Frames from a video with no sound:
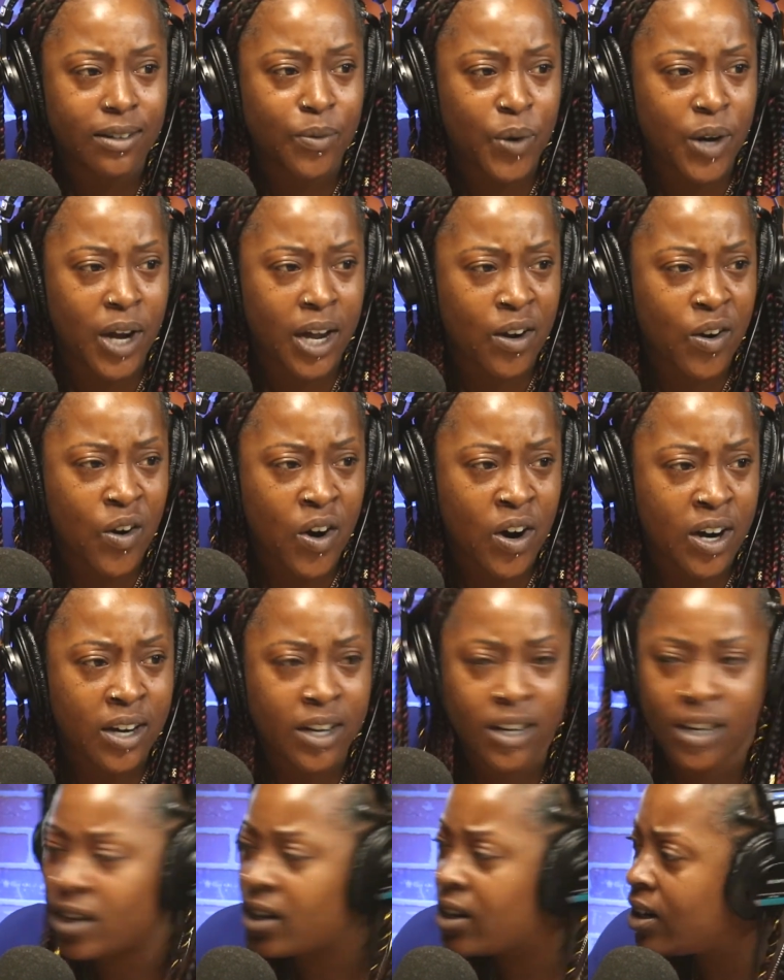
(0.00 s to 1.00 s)
What kind of car?
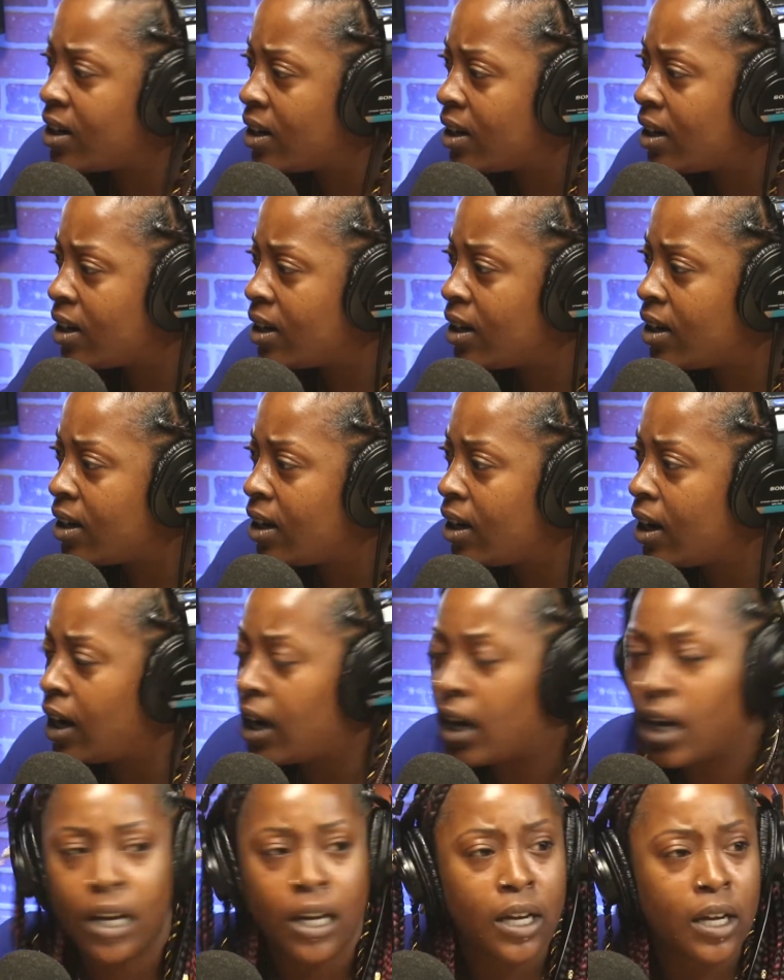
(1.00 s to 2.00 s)

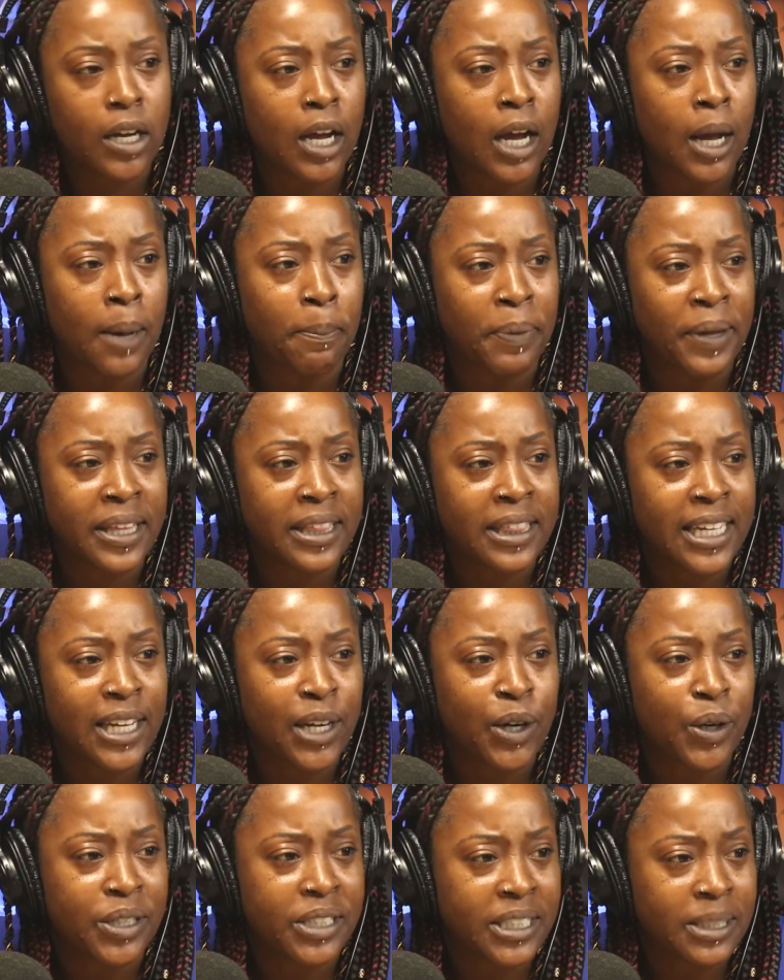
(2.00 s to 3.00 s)
I don't know. A
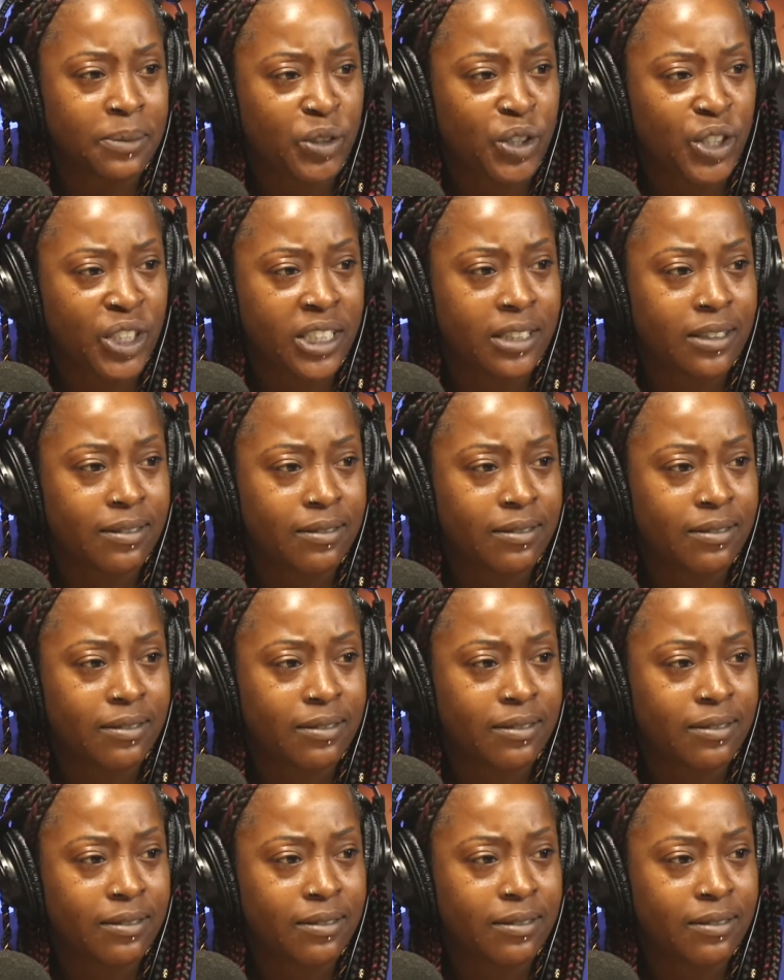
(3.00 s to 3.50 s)
Bentley or some shit.